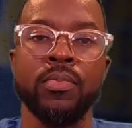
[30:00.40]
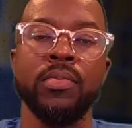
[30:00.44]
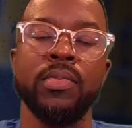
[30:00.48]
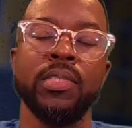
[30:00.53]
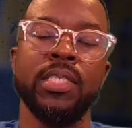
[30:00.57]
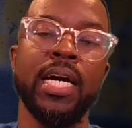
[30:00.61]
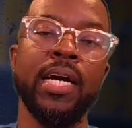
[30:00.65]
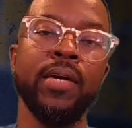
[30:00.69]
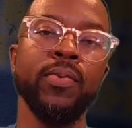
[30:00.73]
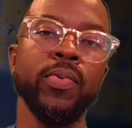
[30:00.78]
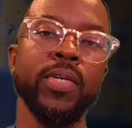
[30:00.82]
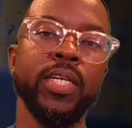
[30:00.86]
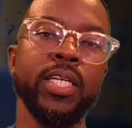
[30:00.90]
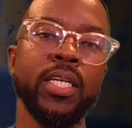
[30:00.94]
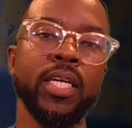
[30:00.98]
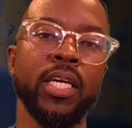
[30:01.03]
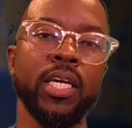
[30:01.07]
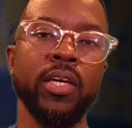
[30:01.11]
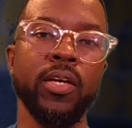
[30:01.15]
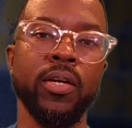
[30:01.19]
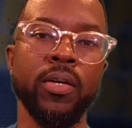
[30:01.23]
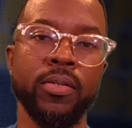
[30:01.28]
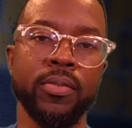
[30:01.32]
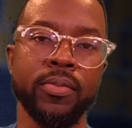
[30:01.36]
Tyreek
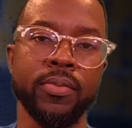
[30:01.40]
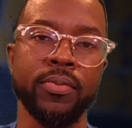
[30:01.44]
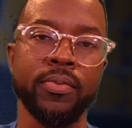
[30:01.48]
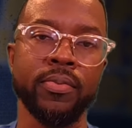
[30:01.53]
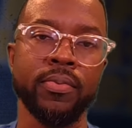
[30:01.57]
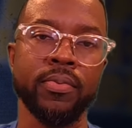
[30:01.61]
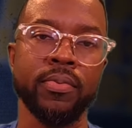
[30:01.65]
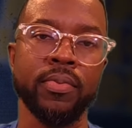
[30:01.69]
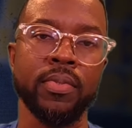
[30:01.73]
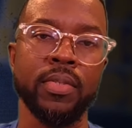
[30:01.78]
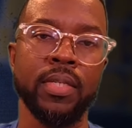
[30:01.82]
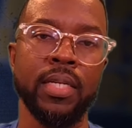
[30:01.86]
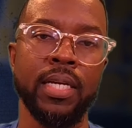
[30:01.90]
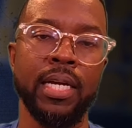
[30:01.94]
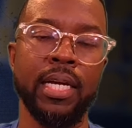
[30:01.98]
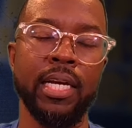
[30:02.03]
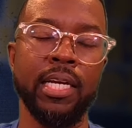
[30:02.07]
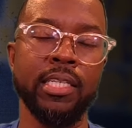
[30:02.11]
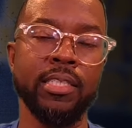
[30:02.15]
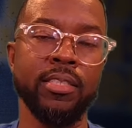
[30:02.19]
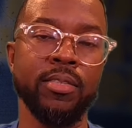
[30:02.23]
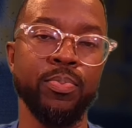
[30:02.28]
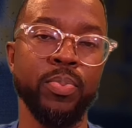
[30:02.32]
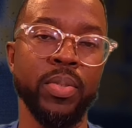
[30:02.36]
Hill
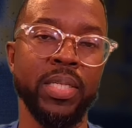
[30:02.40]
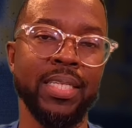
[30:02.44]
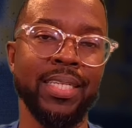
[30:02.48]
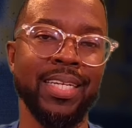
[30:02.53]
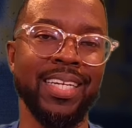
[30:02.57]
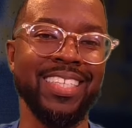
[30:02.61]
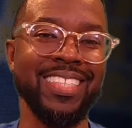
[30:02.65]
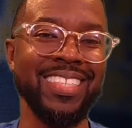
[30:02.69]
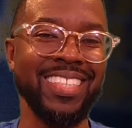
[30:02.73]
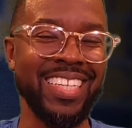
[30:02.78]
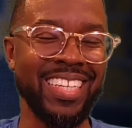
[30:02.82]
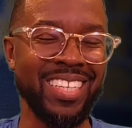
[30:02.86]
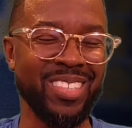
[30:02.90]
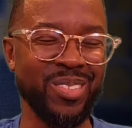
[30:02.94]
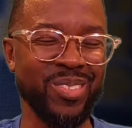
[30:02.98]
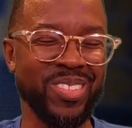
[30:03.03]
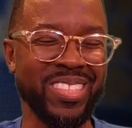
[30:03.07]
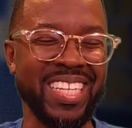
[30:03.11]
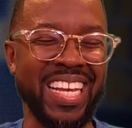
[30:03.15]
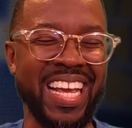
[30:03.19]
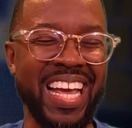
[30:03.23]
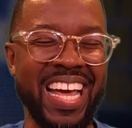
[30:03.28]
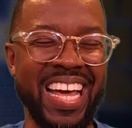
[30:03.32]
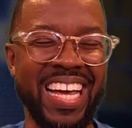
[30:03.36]
has been announced
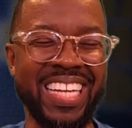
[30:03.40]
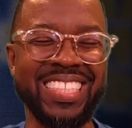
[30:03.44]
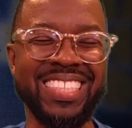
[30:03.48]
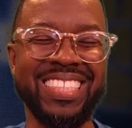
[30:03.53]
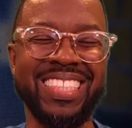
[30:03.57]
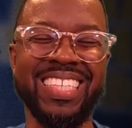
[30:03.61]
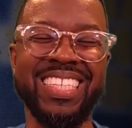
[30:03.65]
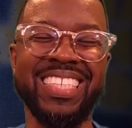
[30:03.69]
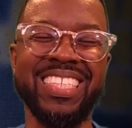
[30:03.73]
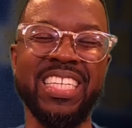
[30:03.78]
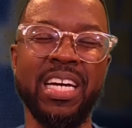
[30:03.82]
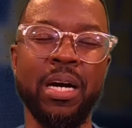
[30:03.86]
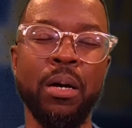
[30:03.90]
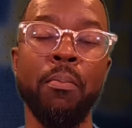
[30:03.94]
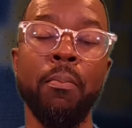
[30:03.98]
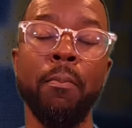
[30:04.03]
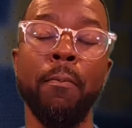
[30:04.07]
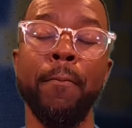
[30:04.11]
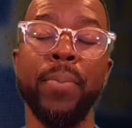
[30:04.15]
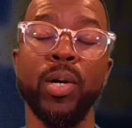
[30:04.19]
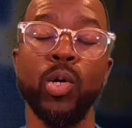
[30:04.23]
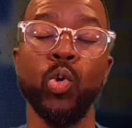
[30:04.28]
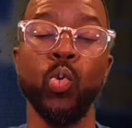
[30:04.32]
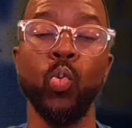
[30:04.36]
as the
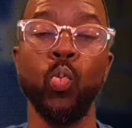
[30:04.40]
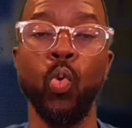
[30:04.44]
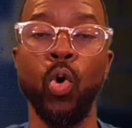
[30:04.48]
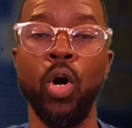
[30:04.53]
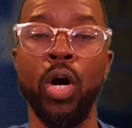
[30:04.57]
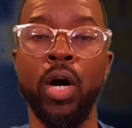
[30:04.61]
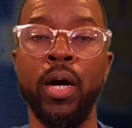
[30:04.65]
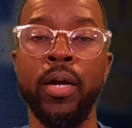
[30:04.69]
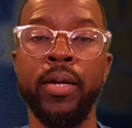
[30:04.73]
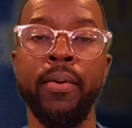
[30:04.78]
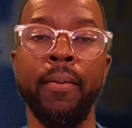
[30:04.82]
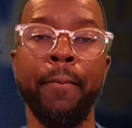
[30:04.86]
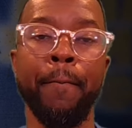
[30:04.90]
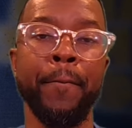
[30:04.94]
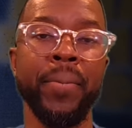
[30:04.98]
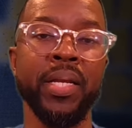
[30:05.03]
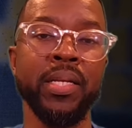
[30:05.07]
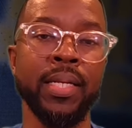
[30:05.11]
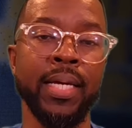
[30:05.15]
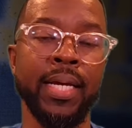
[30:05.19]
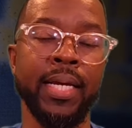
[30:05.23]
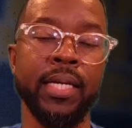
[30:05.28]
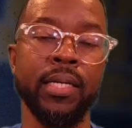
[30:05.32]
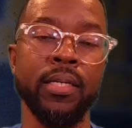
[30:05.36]
number one
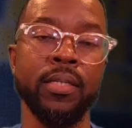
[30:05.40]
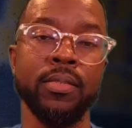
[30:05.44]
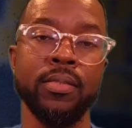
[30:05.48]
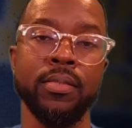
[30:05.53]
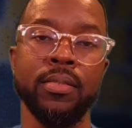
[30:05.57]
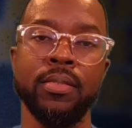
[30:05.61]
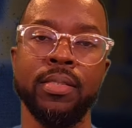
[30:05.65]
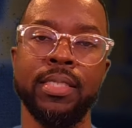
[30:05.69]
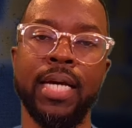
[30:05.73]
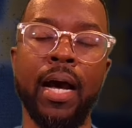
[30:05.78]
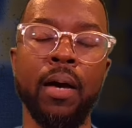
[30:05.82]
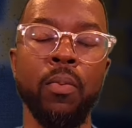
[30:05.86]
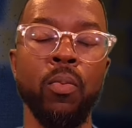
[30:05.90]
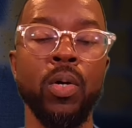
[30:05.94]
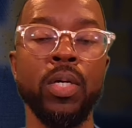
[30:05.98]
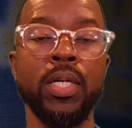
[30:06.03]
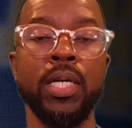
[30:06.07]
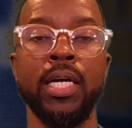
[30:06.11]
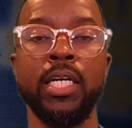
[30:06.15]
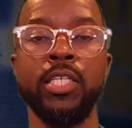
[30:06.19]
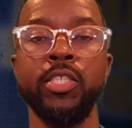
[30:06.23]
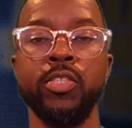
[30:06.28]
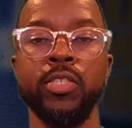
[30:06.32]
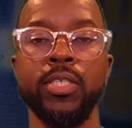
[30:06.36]
player, top
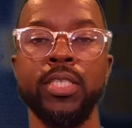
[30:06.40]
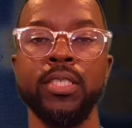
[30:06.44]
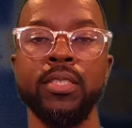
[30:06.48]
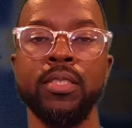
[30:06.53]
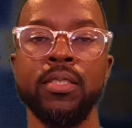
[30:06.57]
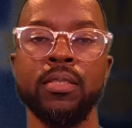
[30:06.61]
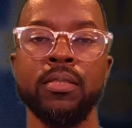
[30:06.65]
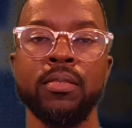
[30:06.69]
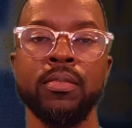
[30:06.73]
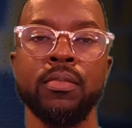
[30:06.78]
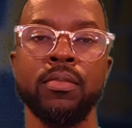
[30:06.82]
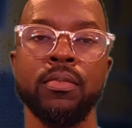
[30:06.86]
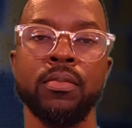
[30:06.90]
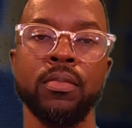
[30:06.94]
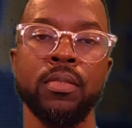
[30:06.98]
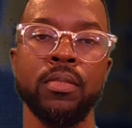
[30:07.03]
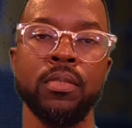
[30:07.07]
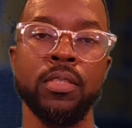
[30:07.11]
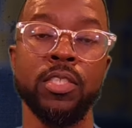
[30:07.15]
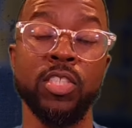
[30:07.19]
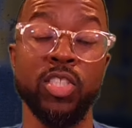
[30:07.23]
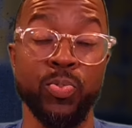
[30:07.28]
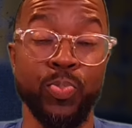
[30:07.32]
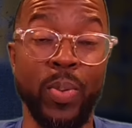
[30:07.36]
100.
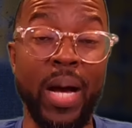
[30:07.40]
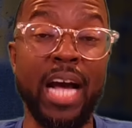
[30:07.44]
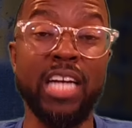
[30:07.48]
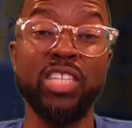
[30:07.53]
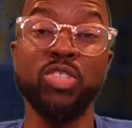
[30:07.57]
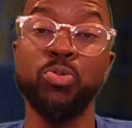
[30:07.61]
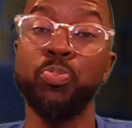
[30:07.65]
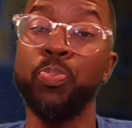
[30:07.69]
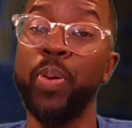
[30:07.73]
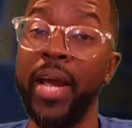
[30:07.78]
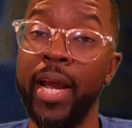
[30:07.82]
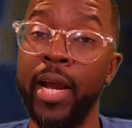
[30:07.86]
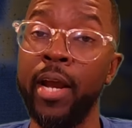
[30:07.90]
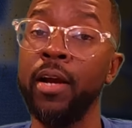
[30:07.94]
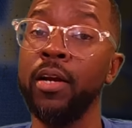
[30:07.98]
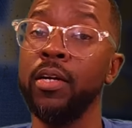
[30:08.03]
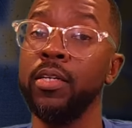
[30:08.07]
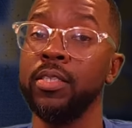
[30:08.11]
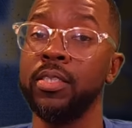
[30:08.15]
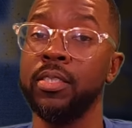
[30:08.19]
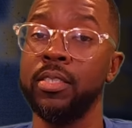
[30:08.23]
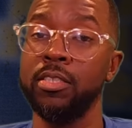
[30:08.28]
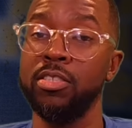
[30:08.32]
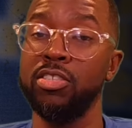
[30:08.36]
This is by his
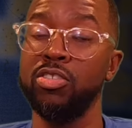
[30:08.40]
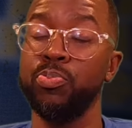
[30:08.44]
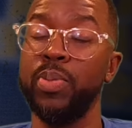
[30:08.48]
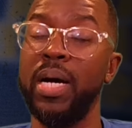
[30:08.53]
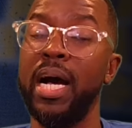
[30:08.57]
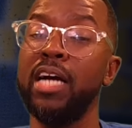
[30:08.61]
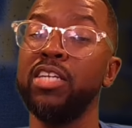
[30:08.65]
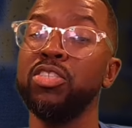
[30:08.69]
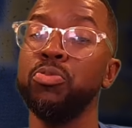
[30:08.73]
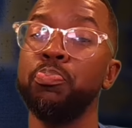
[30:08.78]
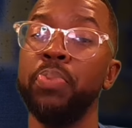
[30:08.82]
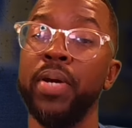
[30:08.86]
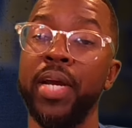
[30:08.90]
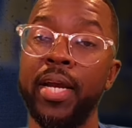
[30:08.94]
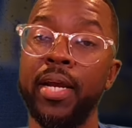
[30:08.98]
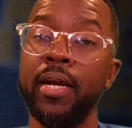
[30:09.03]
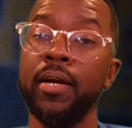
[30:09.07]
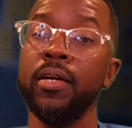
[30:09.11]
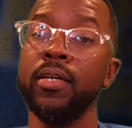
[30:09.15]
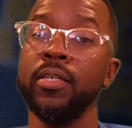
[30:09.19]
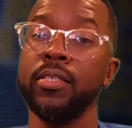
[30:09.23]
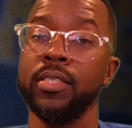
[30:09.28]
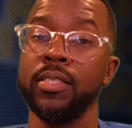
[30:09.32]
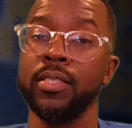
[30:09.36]
peers. This is by his
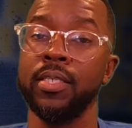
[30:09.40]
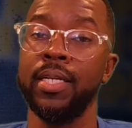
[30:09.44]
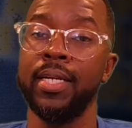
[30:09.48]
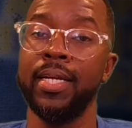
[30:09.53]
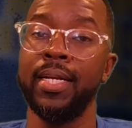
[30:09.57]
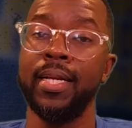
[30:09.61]
peers.